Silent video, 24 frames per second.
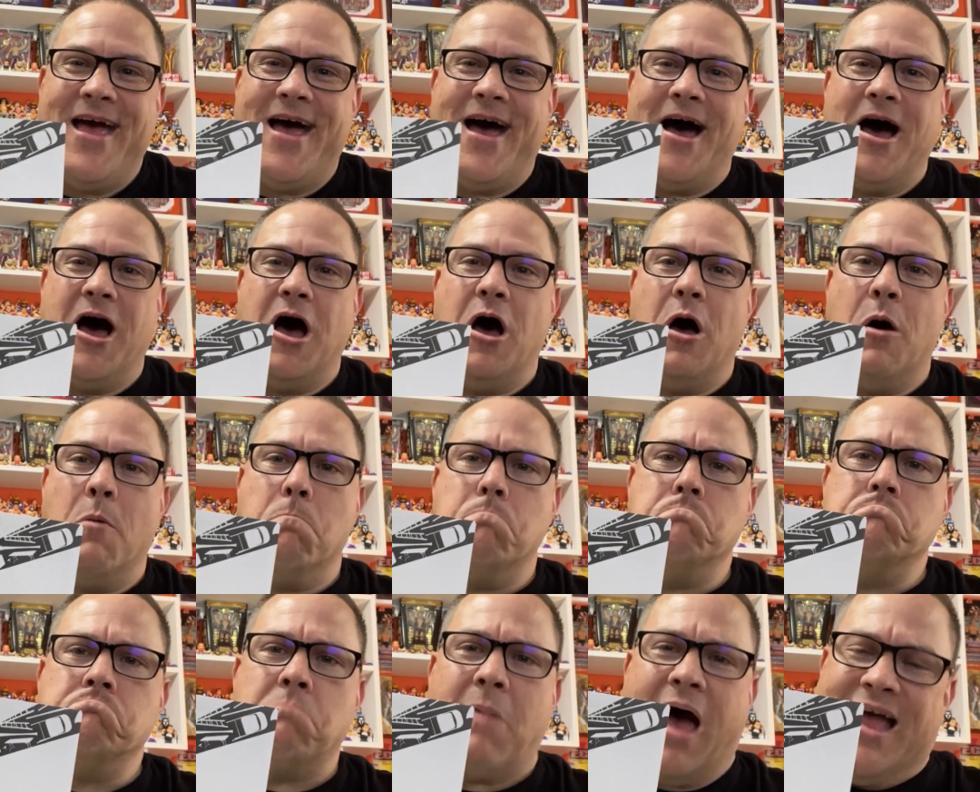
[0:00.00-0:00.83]

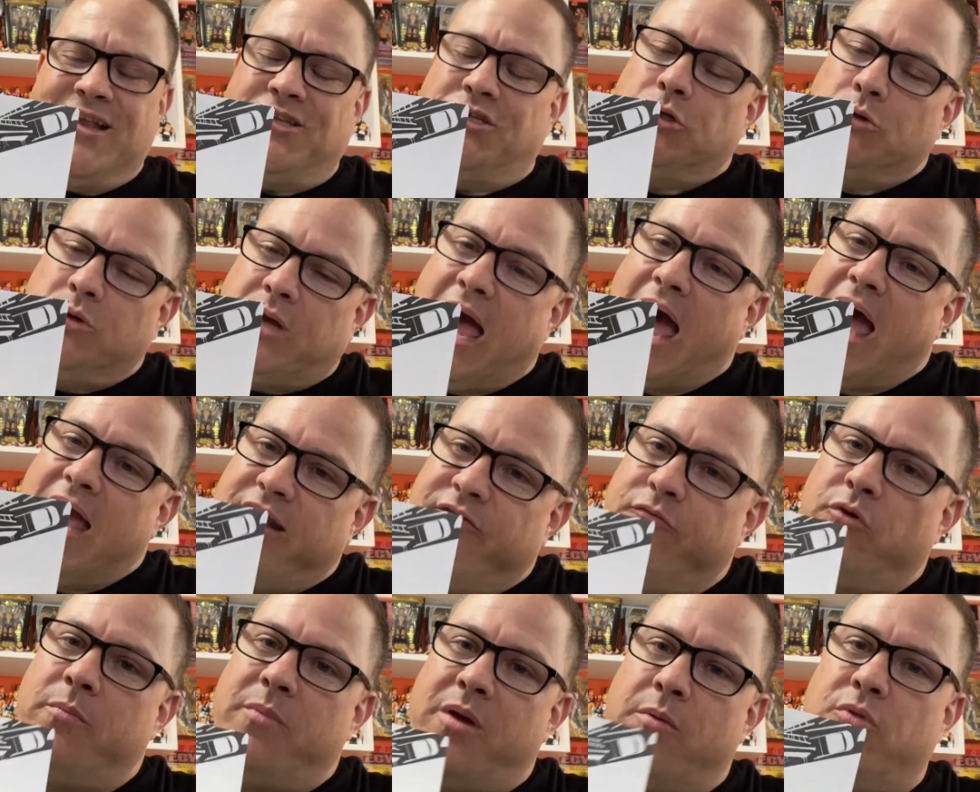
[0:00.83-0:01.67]
I do kind of
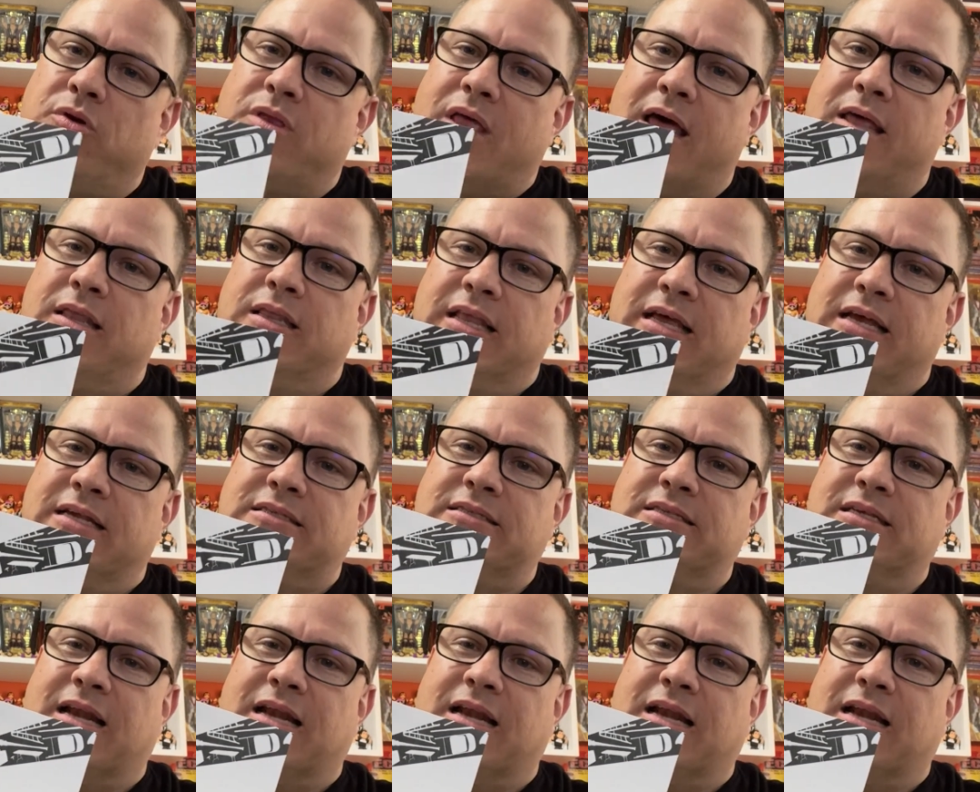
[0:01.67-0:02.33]
remember that list,